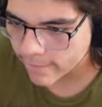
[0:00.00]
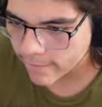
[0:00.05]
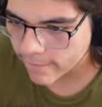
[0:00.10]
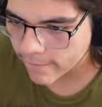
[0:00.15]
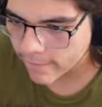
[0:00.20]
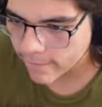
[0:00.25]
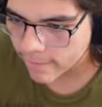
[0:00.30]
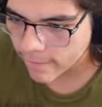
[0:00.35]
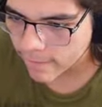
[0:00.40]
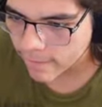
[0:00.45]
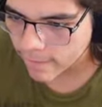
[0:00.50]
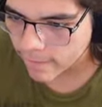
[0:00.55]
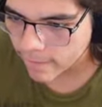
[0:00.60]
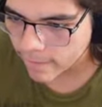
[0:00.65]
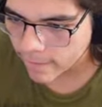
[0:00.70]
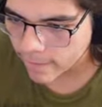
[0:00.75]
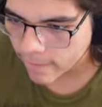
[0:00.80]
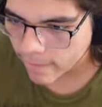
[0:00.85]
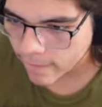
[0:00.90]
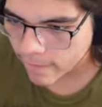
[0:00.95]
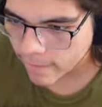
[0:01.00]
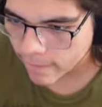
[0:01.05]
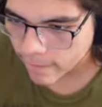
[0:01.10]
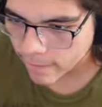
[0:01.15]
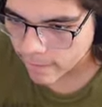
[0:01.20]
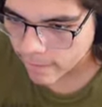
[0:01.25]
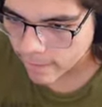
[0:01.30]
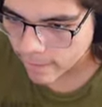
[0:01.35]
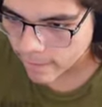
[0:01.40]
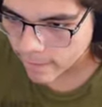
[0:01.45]

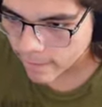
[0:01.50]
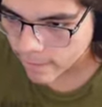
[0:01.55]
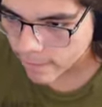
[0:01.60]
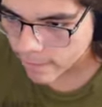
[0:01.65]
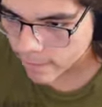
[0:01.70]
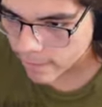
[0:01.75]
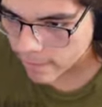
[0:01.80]
Nobody speaks.